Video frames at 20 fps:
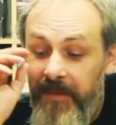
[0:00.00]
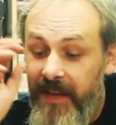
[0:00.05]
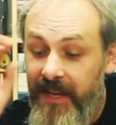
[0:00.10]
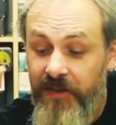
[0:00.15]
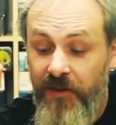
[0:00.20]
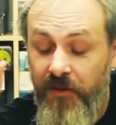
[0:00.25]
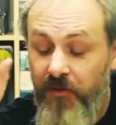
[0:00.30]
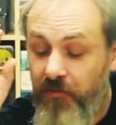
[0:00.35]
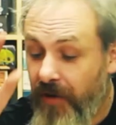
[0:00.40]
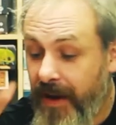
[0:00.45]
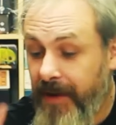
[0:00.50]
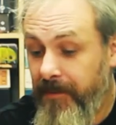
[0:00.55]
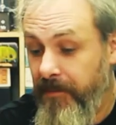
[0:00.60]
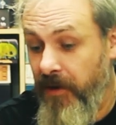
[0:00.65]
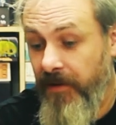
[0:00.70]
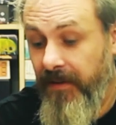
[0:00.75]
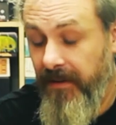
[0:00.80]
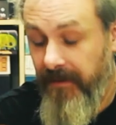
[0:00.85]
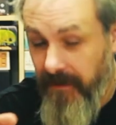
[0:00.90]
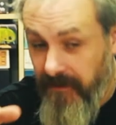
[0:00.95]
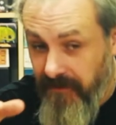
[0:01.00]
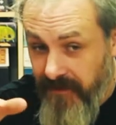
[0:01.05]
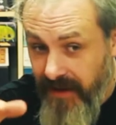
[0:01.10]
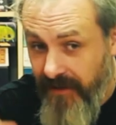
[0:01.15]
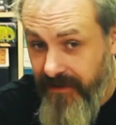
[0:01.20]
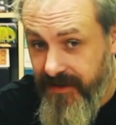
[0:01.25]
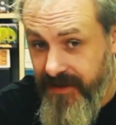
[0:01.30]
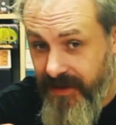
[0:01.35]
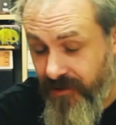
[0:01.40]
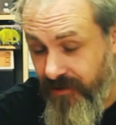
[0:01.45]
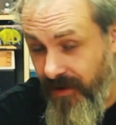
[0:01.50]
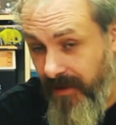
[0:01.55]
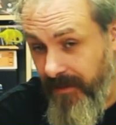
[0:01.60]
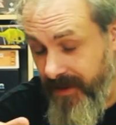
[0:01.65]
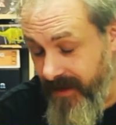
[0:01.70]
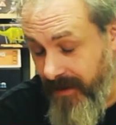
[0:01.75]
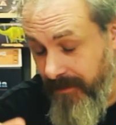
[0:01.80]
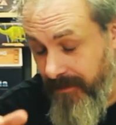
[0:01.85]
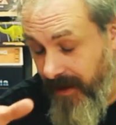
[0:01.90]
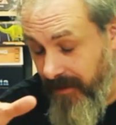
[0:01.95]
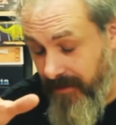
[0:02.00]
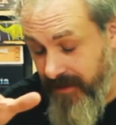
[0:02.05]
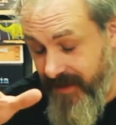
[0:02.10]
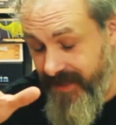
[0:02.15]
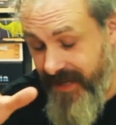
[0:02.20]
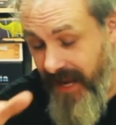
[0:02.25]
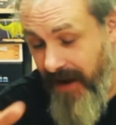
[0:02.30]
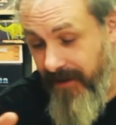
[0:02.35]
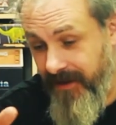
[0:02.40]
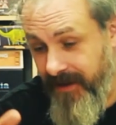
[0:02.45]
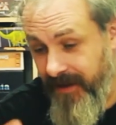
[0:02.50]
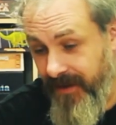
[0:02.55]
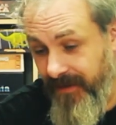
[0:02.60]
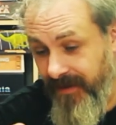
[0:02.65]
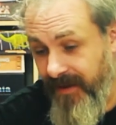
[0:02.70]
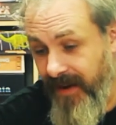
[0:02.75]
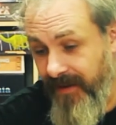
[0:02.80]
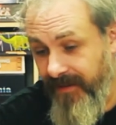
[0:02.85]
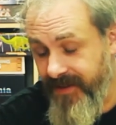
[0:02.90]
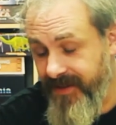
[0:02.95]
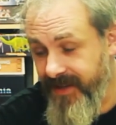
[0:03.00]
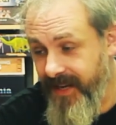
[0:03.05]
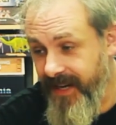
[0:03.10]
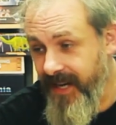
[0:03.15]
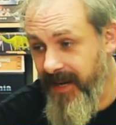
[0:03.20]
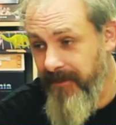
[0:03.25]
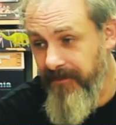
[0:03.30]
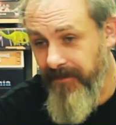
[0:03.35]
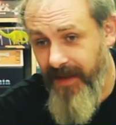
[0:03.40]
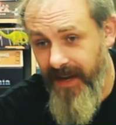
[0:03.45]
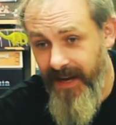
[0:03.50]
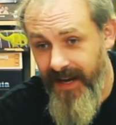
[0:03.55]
It's a great movie. If you've never seen Tremors, I'm, I'm astounded if you've never seen it.